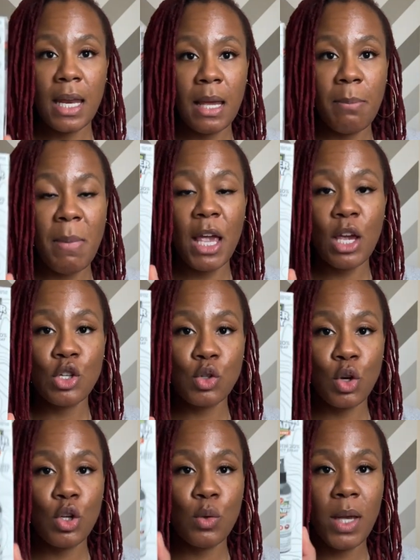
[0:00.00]
making
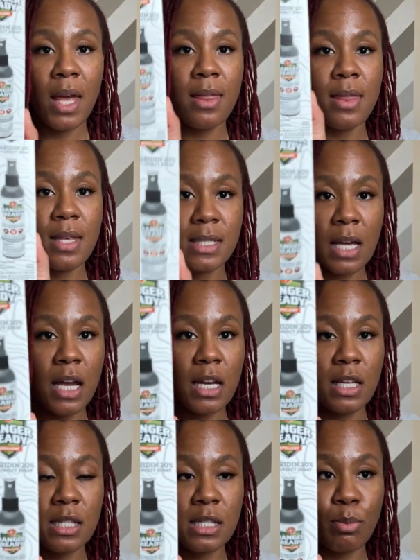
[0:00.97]
sure you get this kind
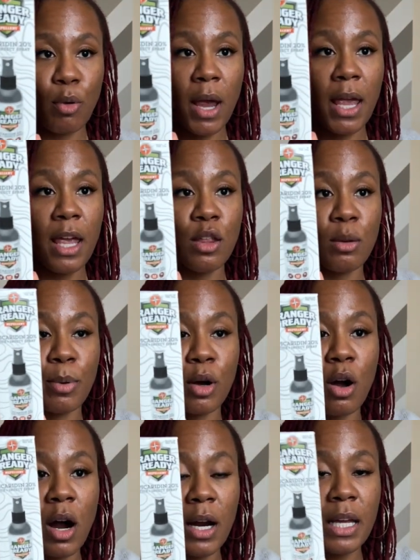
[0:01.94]
of spray, either
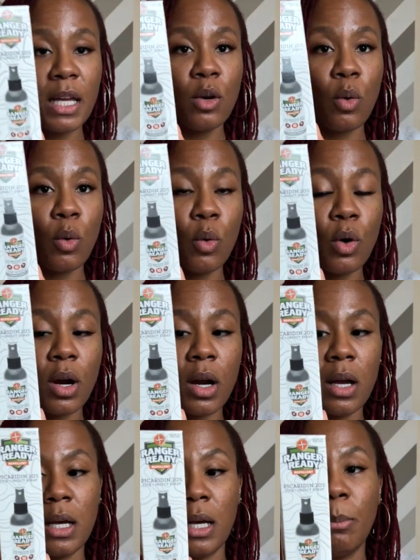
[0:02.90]
Picardin or
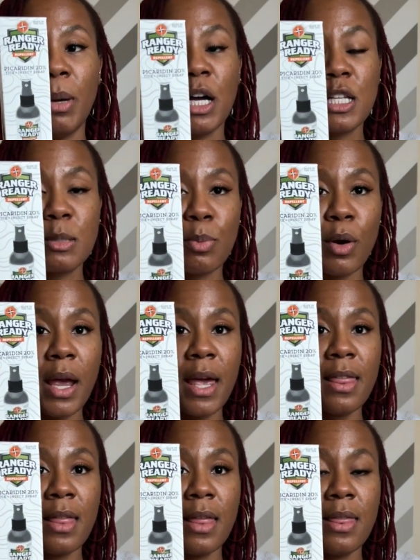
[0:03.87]
a bug
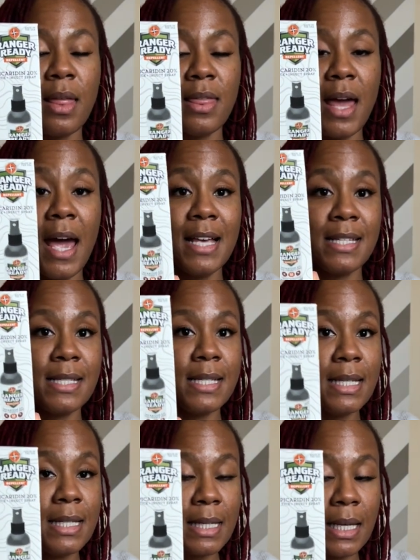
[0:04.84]
spray that has
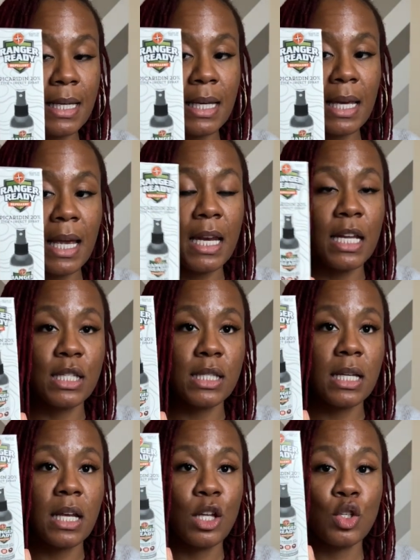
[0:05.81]
DEET in it, and it's
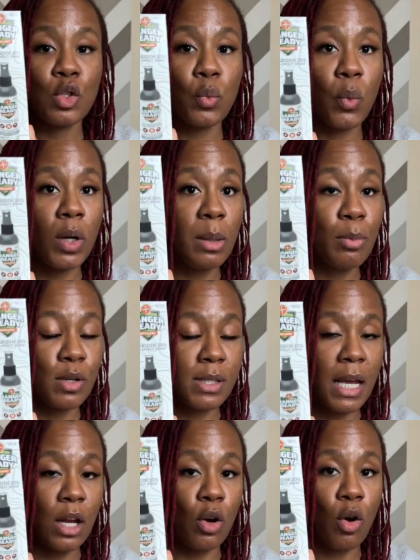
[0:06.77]

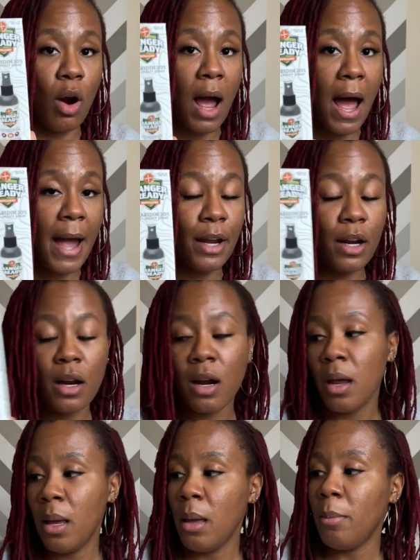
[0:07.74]
20% or higher,
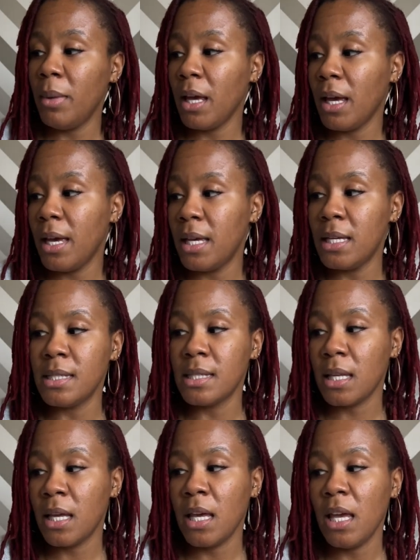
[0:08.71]
because
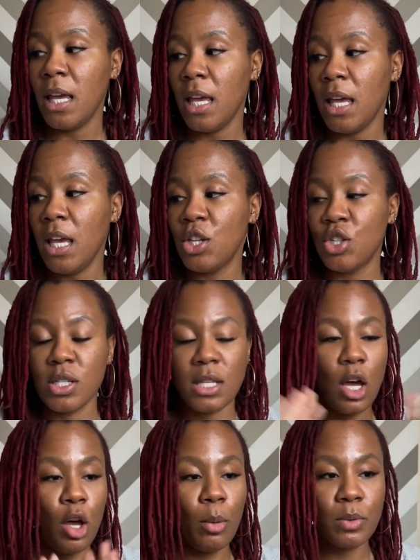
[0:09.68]
it just
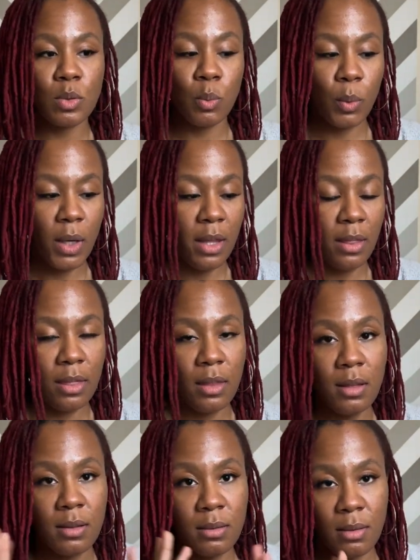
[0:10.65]
helps with
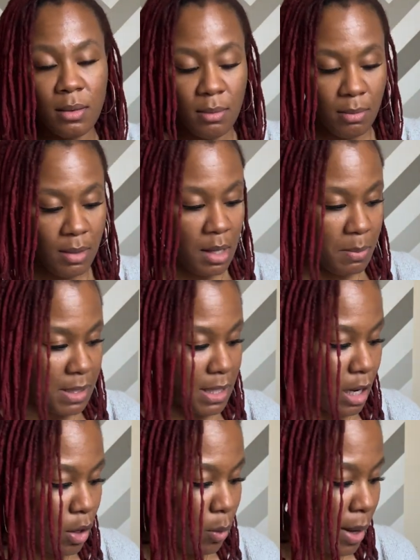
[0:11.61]
them
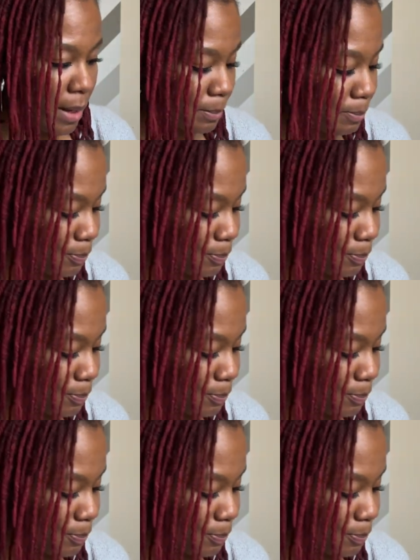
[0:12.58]
staying away.